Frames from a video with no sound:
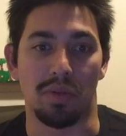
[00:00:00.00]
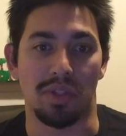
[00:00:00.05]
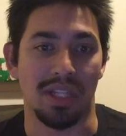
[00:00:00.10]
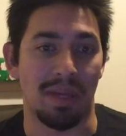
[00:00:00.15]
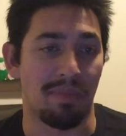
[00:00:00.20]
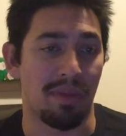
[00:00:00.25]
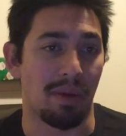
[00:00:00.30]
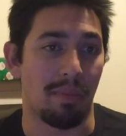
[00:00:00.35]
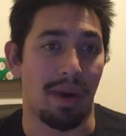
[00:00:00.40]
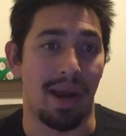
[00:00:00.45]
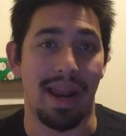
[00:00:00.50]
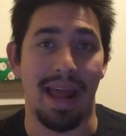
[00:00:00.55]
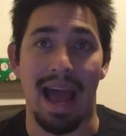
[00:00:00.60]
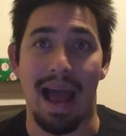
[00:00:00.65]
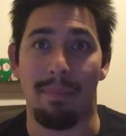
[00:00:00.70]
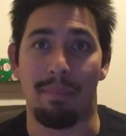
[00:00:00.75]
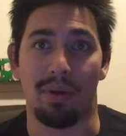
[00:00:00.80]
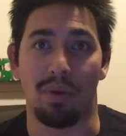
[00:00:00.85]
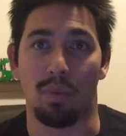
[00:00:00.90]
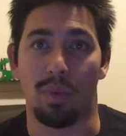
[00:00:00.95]
something might
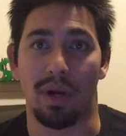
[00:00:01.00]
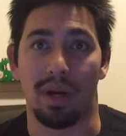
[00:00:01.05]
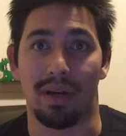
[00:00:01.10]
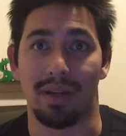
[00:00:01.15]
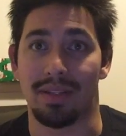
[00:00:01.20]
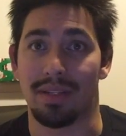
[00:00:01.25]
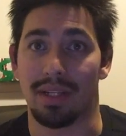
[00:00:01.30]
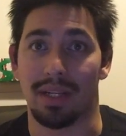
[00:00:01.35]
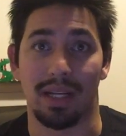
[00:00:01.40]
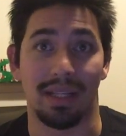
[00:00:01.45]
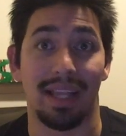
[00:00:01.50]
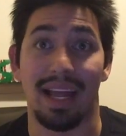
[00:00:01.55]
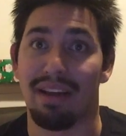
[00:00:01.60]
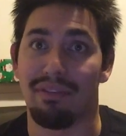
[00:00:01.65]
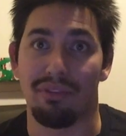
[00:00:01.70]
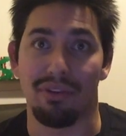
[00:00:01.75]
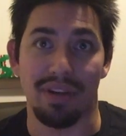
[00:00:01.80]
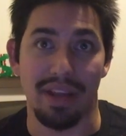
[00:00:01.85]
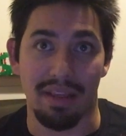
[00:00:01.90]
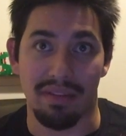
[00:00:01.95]
happen where it's like a life
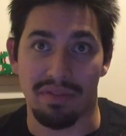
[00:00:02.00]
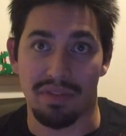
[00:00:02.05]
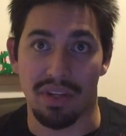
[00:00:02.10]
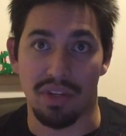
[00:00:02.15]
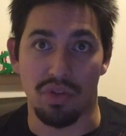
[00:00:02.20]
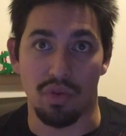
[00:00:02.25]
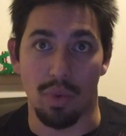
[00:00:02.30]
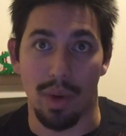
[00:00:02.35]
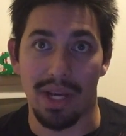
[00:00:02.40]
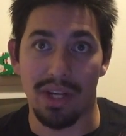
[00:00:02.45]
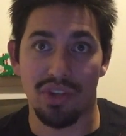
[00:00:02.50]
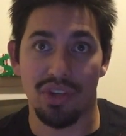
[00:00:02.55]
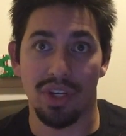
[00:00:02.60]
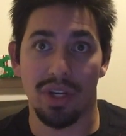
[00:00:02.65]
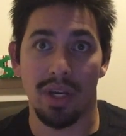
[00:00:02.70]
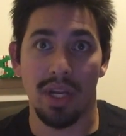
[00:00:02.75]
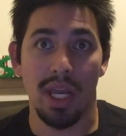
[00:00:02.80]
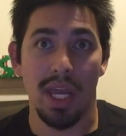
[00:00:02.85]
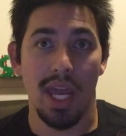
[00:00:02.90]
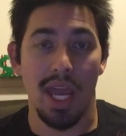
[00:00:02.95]
or death
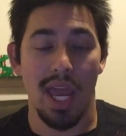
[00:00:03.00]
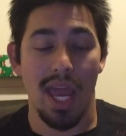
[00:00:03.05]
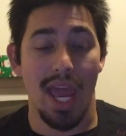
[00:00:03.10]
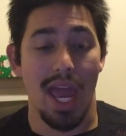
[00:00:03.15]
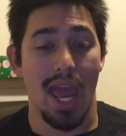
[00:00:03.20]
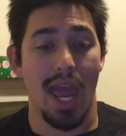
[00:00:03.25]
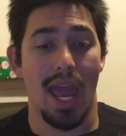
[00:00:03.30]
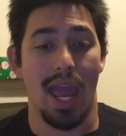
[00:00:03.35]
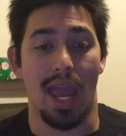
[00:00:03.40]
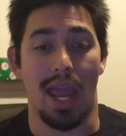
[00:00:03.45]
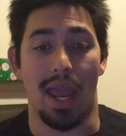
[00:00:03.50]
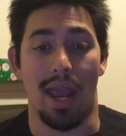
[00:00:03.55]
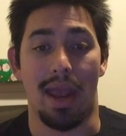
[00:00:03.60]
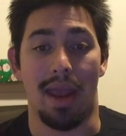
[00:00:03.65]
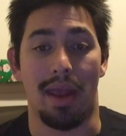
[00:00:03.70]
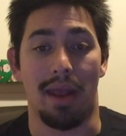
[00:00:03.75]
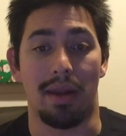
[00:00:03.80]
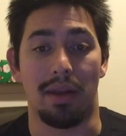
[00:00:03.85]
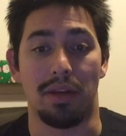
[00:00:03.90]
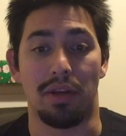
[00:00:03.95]
situation,
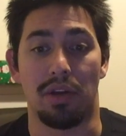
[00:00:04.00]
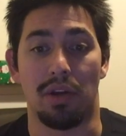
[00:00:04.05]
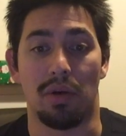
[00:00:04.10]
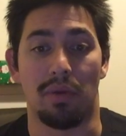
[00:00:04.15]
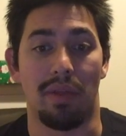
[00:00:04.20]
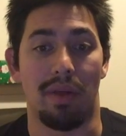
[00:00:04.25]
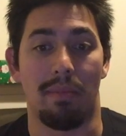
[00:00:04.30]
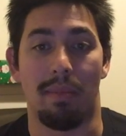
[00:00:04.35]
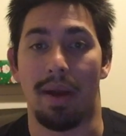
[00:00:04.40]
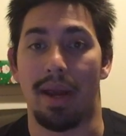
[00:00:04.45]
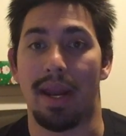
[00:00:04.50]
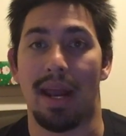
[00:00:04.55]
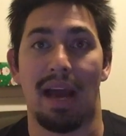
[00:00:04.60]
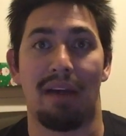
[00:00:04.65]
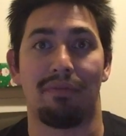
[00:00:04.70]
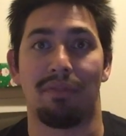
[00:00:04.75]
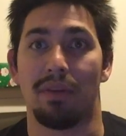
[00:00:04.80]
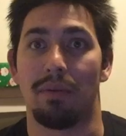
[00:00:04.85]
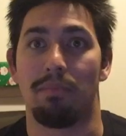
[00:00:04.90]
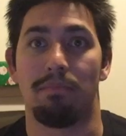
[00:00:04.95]
and they might
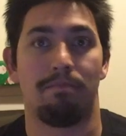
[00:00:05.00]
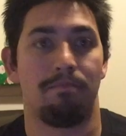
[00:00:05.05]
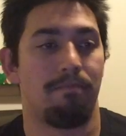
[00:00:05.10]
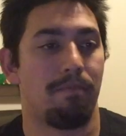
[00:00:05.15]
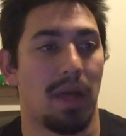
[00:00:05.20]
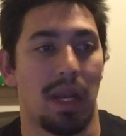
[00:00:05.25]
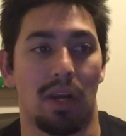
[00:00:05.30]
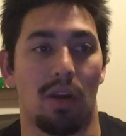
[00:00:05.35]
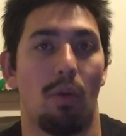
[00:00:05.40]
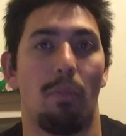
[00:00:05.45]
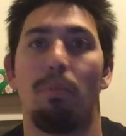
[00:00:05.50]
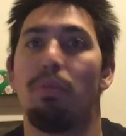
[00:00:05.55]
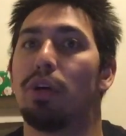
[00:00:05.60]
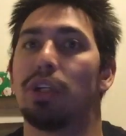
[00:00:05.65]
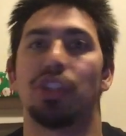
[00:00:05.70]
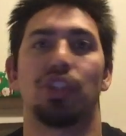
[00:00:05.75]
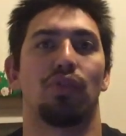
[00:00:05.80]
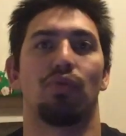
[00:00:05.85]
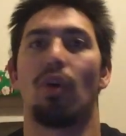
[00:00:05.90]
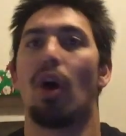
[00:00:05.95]
have to, I don't know,
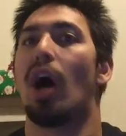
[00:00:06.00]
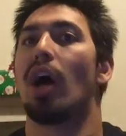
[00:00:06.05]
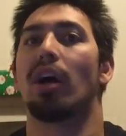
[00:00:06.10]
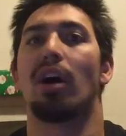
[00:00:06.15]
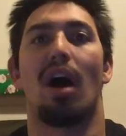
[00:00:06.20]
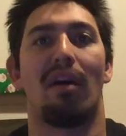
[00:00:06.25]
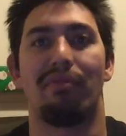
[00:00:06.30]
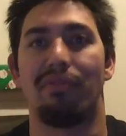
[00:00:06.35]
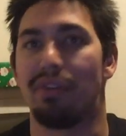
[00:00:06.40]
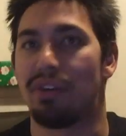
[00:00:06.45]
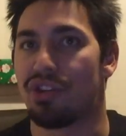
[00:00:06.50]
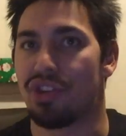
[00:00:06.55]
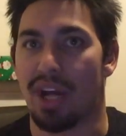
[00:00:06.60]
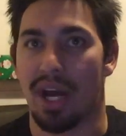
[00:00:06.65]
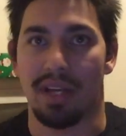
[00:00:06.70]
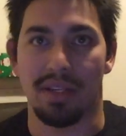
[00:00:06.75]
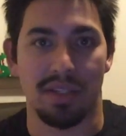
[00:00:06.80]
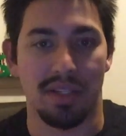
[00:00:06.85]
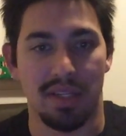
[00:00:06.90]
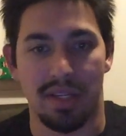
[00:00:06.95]
push a rock off their
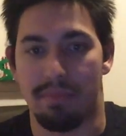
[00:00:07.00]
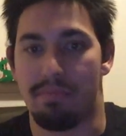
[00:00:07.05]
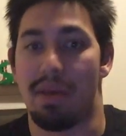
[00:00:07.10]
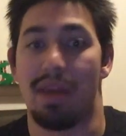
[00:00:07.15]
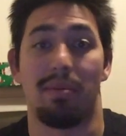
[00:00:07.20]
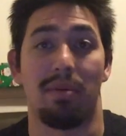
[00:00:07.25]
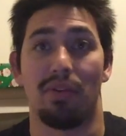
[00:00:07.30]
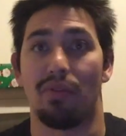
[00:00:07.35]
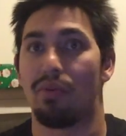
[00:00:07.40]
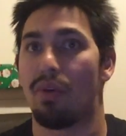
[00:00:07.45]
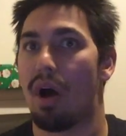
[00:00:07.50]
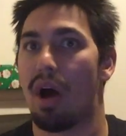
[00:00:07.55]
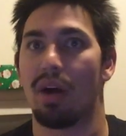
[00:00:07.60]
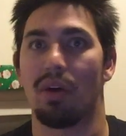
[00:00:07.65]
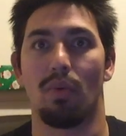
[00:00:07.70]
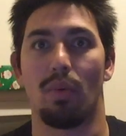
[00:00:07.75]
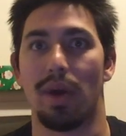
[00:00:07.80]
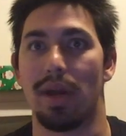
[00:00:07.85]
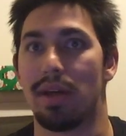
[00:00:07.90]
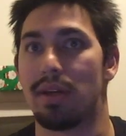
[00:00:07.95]
chest, and maybe the rock
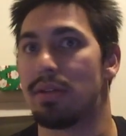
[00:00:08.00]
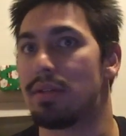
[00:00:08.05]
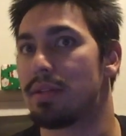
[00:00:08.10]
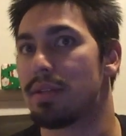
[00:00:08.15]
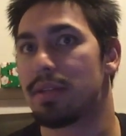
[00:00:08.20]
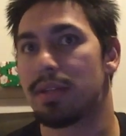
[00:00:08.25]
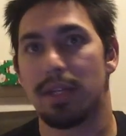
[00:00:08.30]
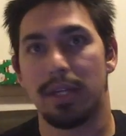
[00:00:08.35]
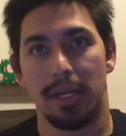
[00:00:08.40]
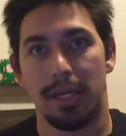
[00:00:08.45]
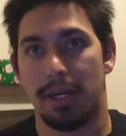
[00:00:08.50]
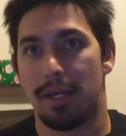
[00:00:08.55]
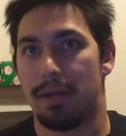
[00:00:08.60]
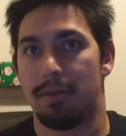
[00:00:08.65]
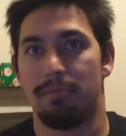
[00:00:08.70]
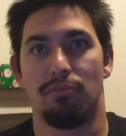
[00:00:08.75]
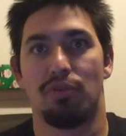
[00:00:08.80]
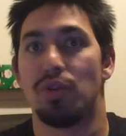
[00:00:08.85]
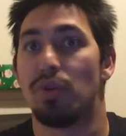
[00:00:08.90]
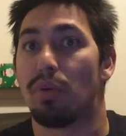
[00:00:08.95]
weighs
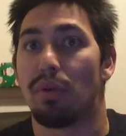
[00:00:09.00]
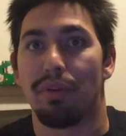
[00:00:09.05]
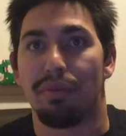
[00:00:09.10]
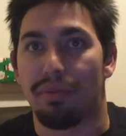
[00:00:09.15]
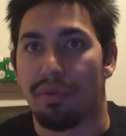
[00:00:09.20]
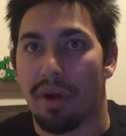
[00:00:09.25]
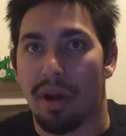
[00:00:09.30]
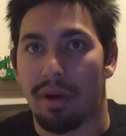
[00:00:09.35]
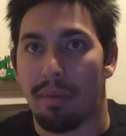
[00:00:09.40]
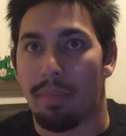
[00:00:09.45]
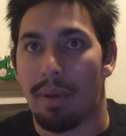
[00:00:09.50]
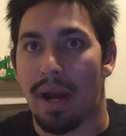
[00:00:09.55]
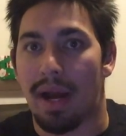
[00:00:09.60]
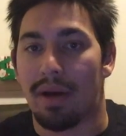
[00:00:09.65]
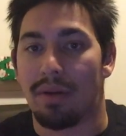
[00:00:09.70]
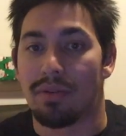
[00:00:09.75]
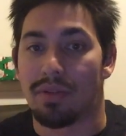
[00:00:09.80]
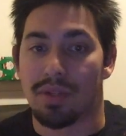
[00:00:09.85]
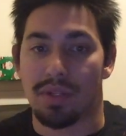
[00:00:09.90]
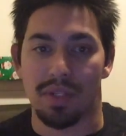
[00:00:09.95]
200 or 300
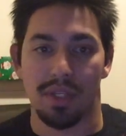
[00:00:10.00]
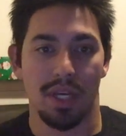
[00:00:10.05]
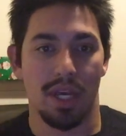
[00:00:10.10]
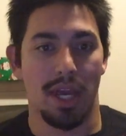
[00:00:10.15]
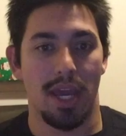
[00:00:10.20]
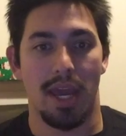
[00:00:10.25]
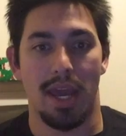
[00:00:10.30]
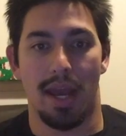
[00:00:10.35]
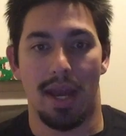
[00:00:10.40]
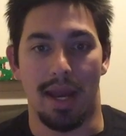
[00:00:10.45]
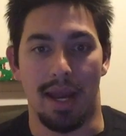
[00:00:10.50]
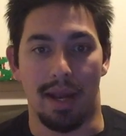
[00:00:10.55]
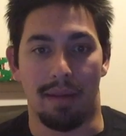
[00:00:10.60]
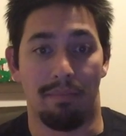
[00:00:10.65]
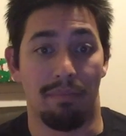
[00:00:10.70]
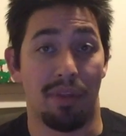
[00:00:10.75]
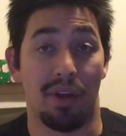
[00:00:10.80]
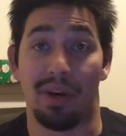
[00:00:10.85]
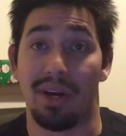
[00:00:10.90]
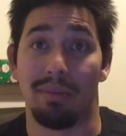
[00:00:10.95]
pounds,
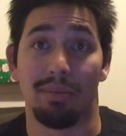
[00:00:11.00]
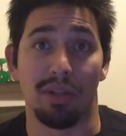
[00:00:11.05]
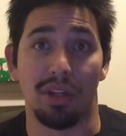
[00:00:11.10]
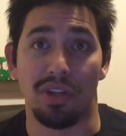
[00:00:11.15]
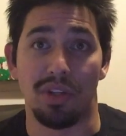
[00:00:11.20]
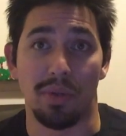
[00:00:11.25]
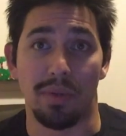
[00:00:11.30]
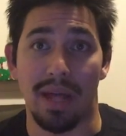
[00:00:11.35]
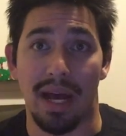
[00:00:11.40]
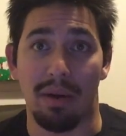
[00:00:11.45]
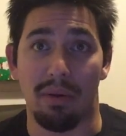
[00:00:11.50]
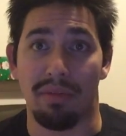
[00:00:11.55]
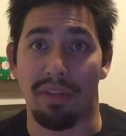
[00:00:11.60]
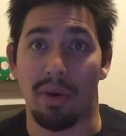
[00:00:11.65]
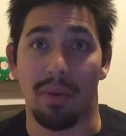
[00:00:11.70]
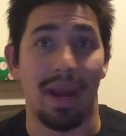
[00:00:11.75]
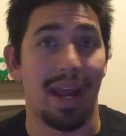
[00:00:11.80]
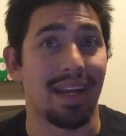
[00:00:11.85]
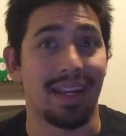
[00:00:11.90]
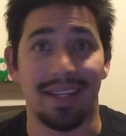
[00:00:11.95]
and they're able to do that
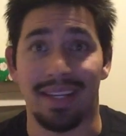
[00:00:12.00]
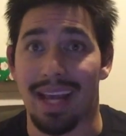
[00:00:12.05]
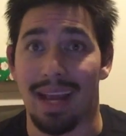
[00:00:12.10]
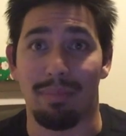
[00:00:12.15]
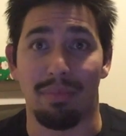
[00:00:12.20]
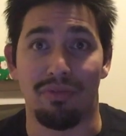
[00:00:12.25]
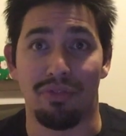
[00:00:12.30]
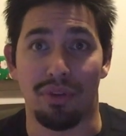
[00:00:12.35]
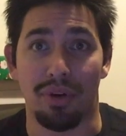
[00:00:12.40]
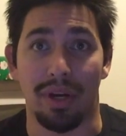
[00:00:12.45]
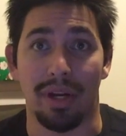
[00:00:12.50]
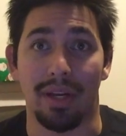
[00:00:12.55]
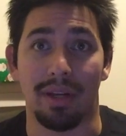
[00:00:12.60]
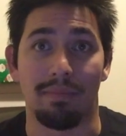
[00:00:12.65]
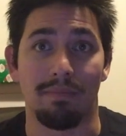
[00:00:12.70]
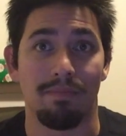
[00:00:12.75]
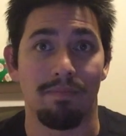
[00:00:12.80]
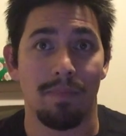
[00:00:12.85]
without any type of training.